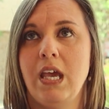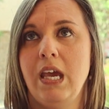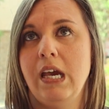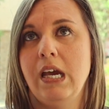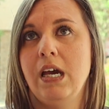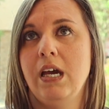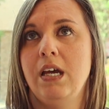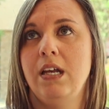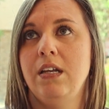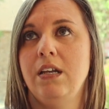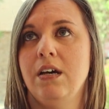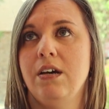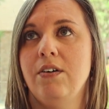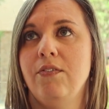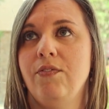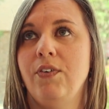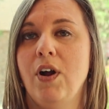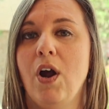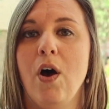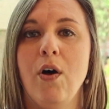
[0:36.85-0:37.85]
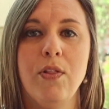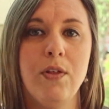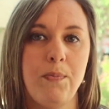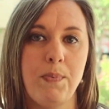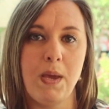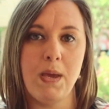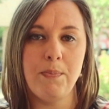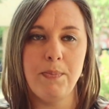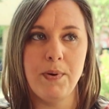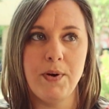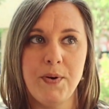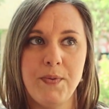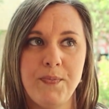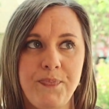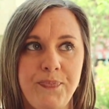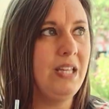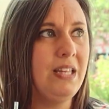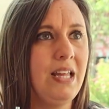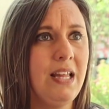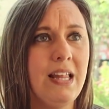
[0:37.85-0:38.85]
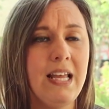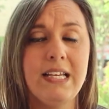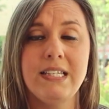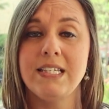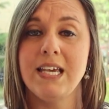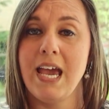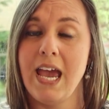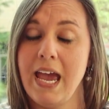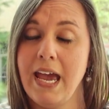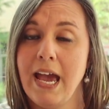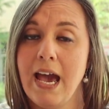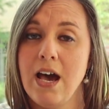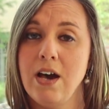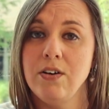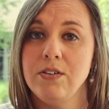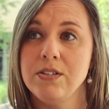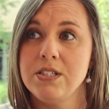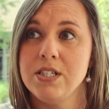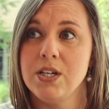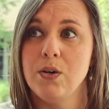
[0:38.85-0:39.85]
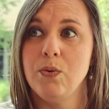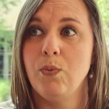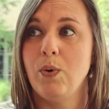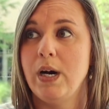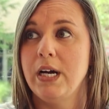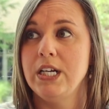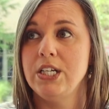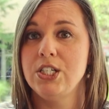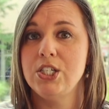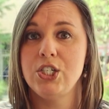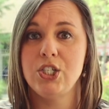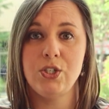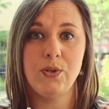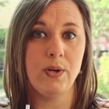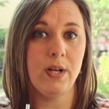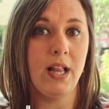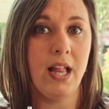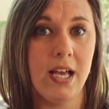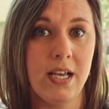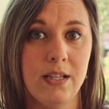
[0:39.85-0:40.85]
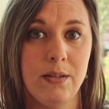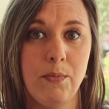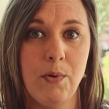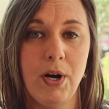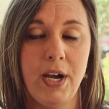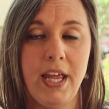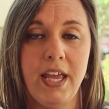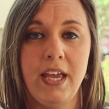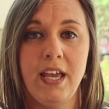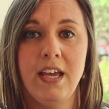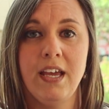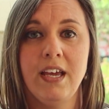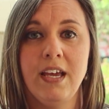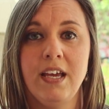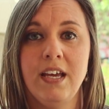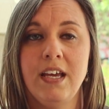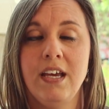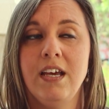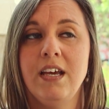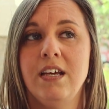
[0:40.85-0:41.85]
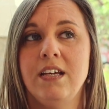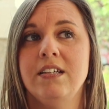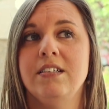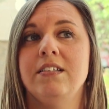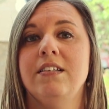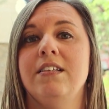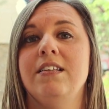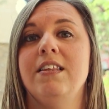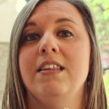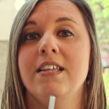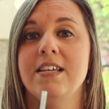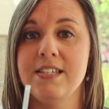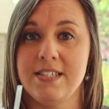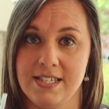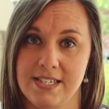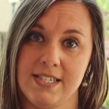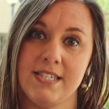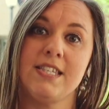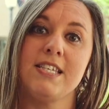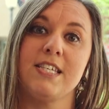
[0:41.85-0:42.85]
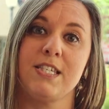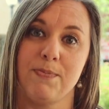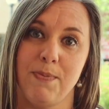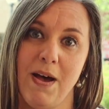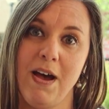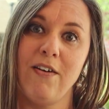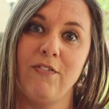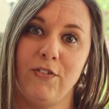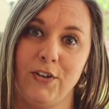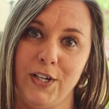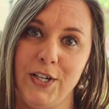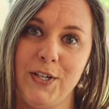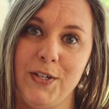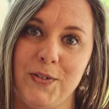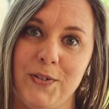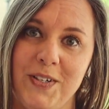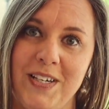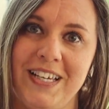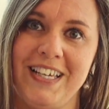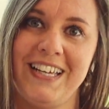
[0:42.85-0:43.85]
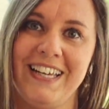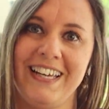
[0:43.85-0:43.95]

And for all the people that like to hang out till one, two o'clock in the morning, this is the spot for you.